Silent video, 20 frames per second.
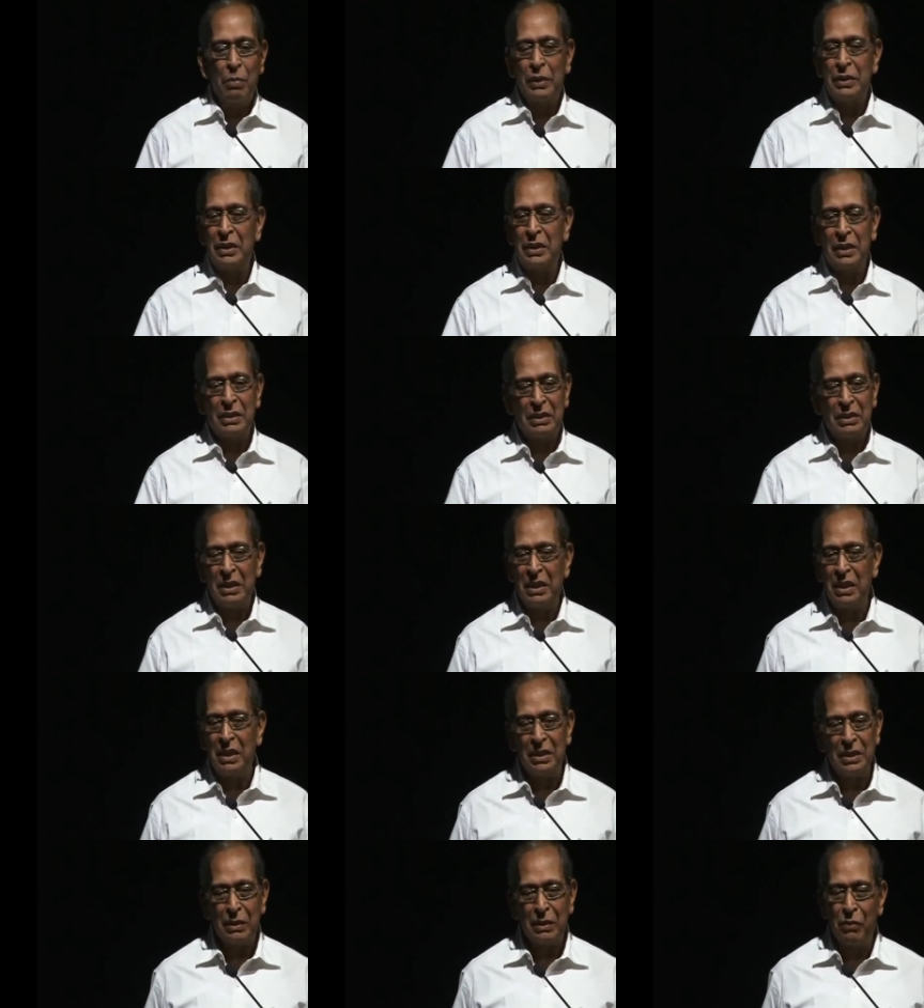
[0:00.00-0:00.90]
But 60
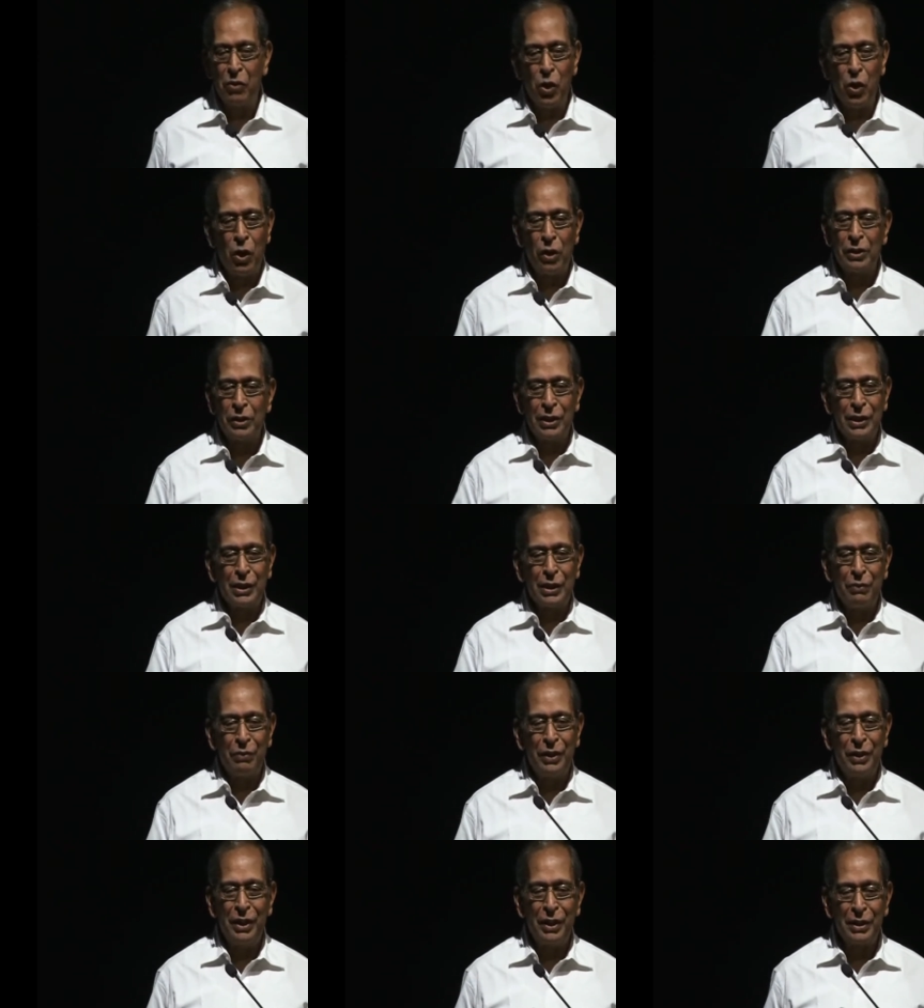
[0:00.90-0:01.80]
years have gone,
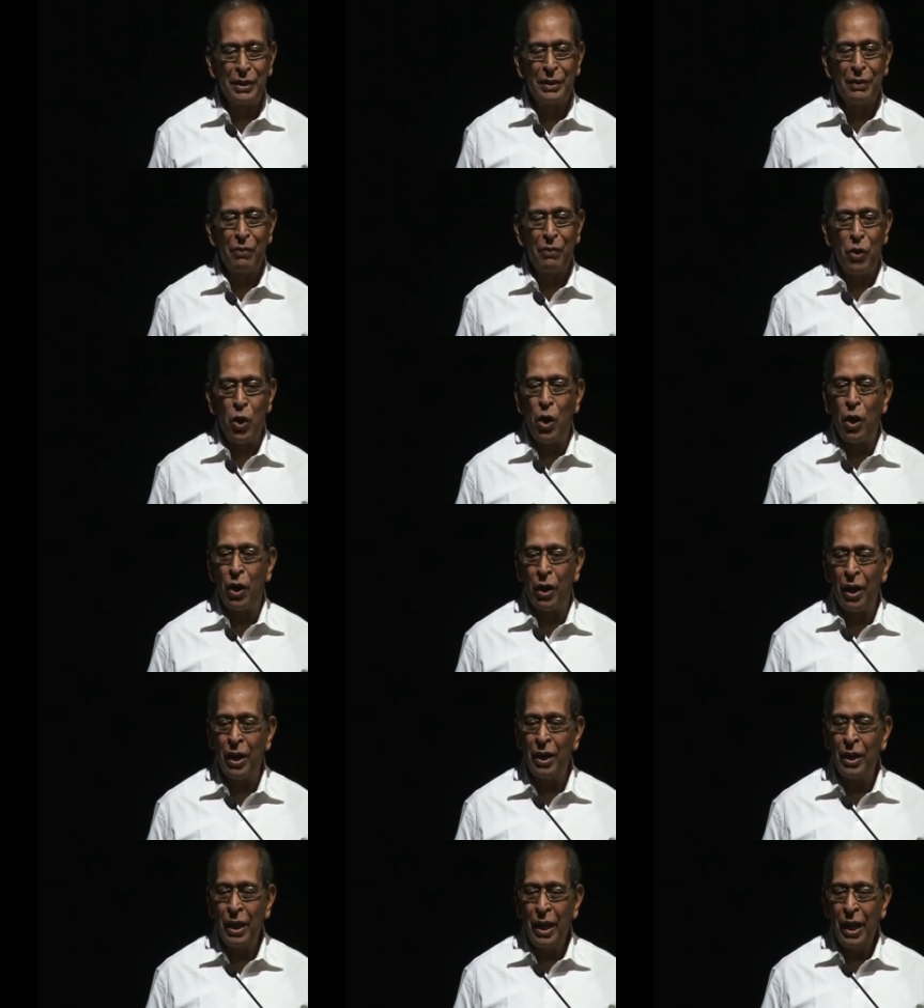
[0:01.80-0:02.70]
65 years have
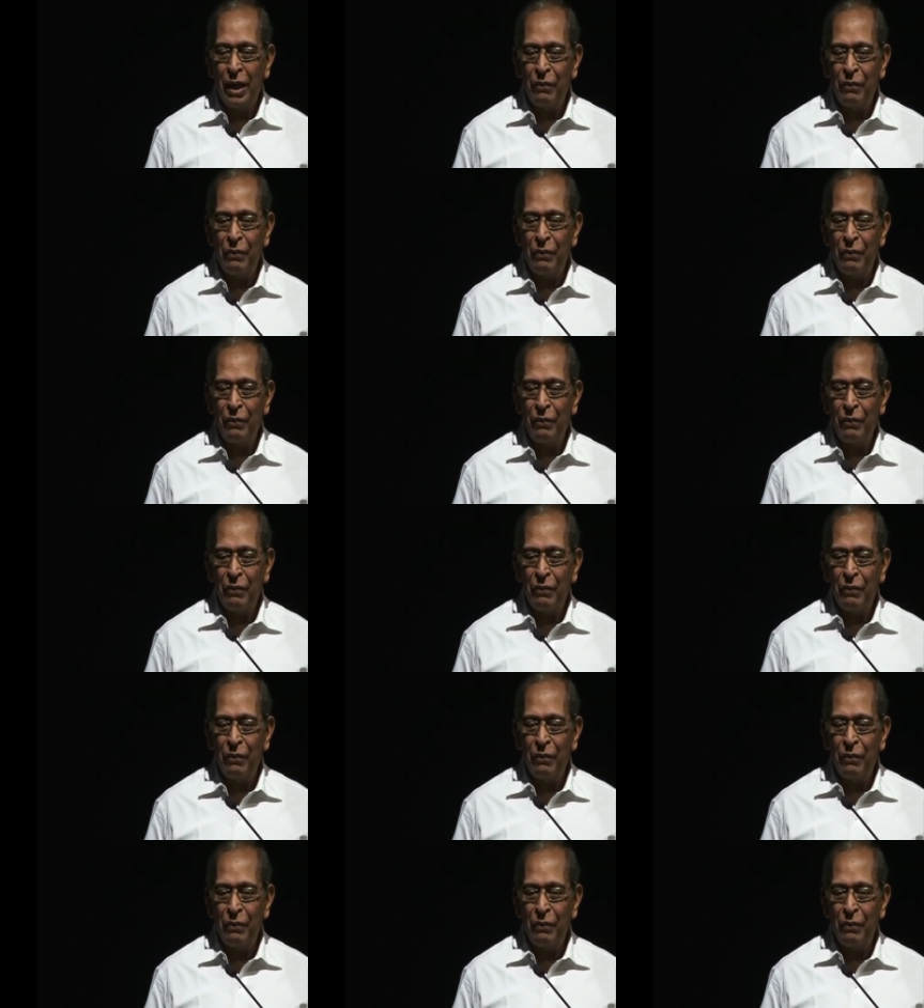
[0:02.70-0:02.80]
gone,